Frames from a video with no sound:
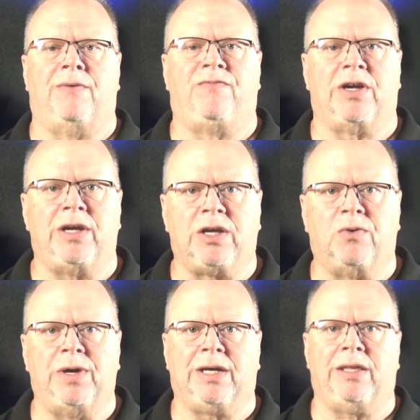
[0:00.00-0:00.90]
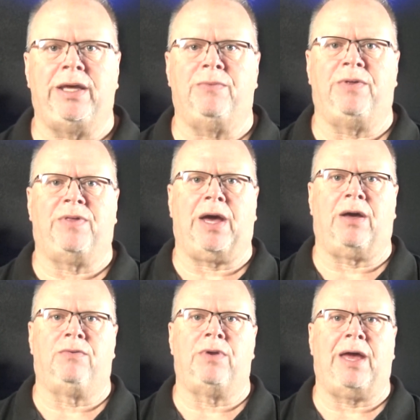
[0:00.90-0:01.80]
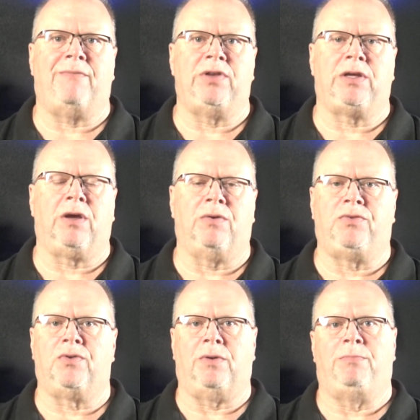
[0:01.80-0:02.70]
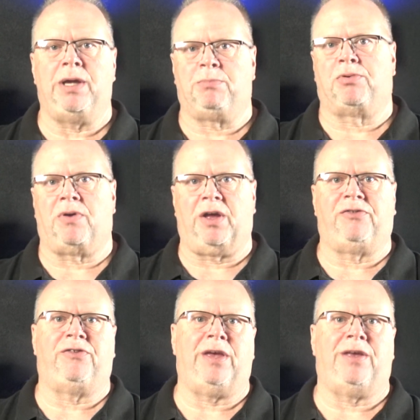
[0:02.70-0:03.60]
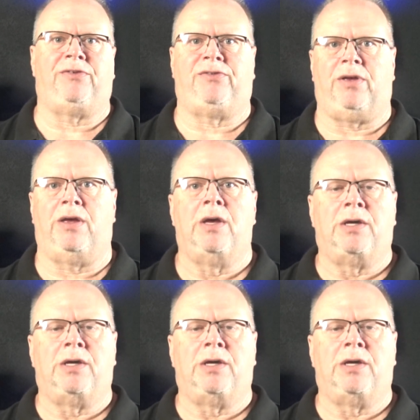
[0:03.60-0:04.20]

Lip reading: very quickly without having to go through a big process to